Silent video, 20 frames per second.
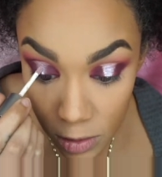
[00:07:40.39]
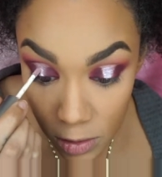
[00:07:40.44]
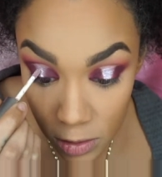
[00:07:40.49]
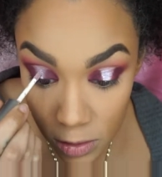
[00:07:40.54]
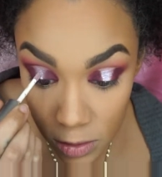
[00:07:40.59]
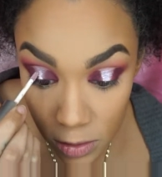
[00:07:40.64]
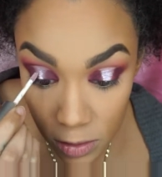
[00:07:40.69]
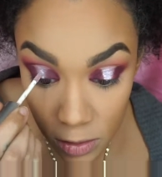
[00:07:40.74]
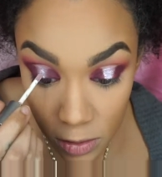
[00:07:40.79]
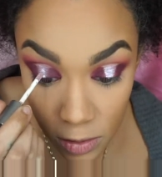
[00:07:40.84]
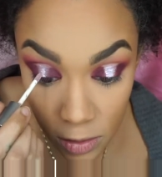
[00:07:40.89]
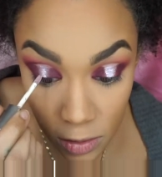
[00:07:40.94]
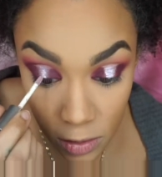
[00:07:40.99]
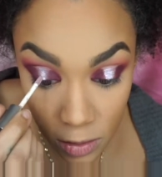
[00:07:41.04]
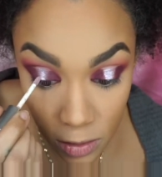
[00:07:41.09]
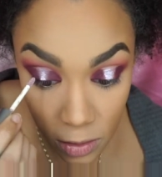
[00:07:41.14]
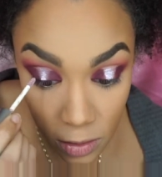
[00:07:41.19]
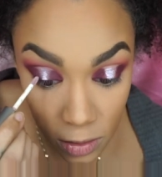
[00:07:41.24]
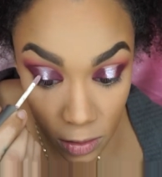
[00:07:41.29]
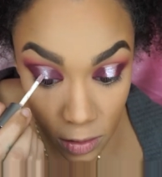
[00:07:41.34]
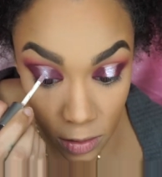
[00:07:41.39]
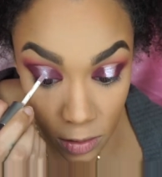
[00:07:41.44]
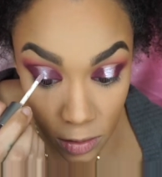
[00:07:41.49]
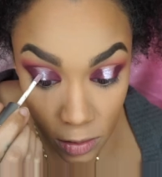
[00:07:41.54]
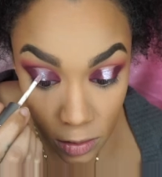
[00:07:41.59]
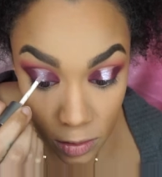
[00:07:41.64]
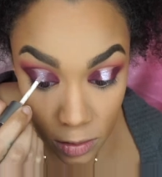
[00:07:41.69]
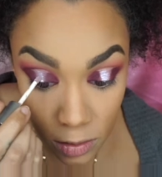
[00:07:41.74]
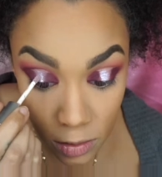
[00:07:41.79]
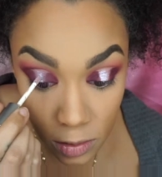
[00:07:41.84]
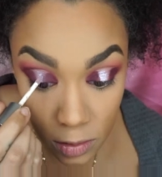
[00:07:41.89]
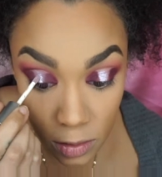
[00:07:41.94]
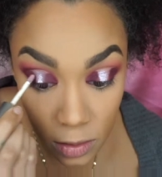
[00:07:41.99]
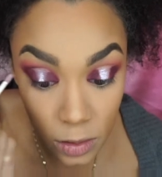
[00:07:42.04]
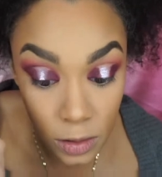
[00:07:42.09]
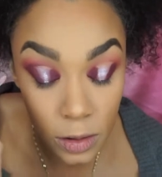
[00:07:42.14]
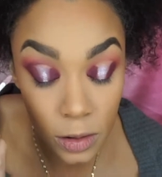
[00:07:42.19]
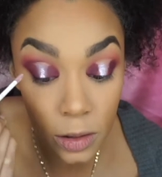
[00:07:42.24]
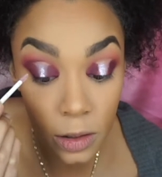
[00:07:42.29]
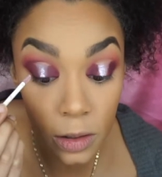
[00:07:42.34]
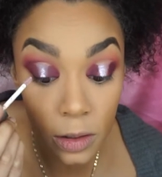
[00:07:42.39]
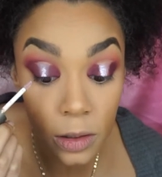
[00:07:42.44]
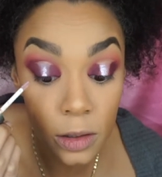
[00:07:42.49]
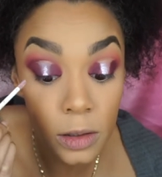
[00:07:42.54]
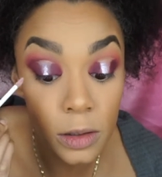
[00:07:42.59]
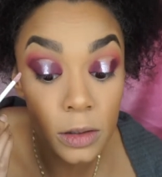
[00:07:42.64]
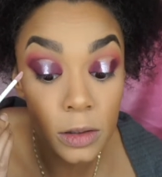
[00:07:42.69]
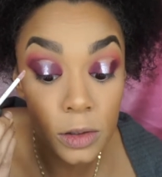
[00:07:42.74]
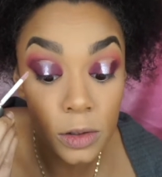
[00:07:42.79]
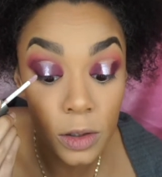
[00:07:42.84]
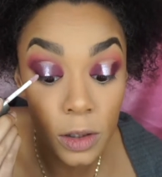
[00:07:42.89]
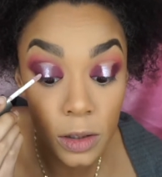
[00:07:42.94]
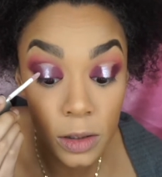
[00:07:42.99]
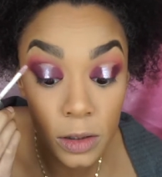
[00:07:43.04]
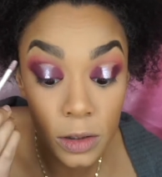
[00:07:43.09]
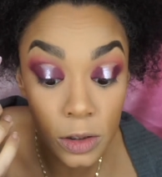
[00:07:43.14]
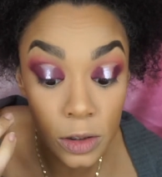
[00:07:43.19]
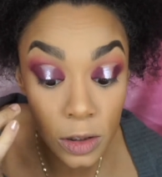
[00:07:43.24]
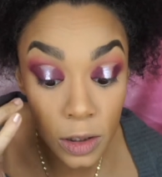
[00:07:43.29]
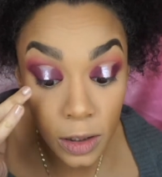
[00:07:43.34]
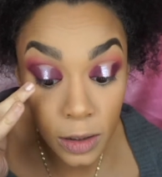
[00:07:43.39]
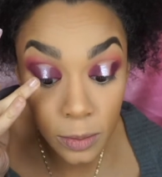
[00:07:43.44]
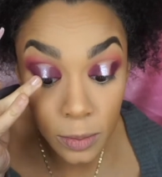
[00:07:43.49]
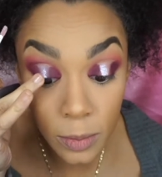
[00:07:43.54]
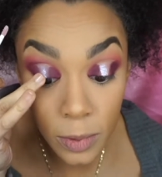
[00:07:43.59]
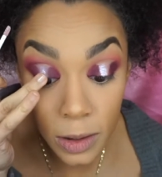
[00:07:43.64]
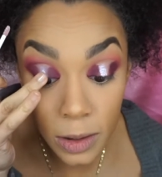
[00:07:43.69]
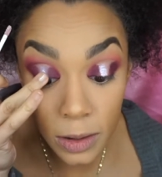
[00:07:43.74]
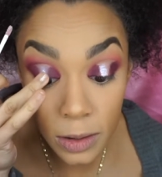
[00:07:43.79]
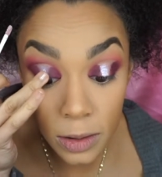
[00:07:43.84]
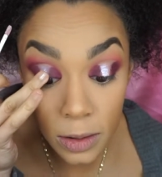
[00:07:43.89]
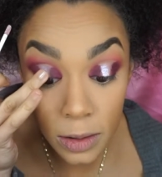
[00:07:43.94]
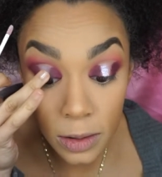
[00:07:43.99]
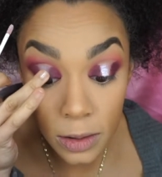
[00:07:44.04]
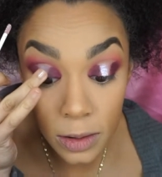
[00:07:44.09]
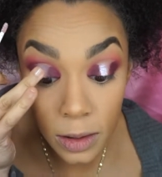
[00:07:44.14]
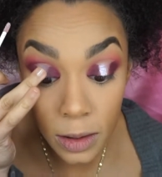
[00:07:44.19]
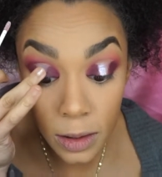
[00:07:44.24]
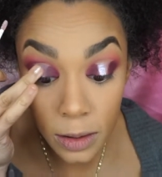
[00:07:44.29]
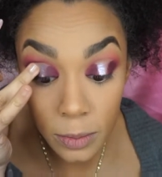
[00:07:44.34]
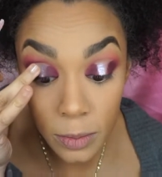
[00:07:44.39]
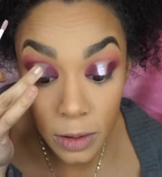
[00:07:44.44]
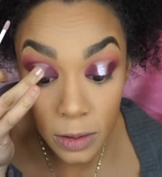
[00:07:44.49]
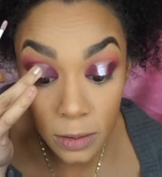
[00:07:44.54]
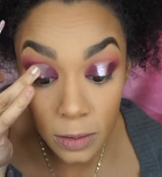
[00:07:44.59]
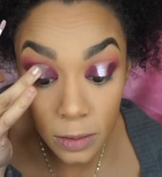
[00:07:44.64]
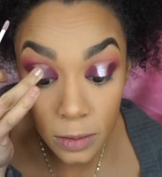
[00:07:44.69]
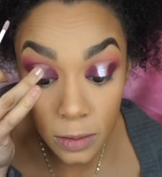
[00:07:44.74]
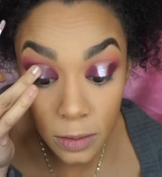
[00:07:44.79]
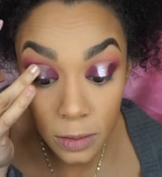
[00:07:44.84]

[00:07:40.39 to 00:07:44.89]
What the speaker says: Because your girl is trying to shine bright like a diamond.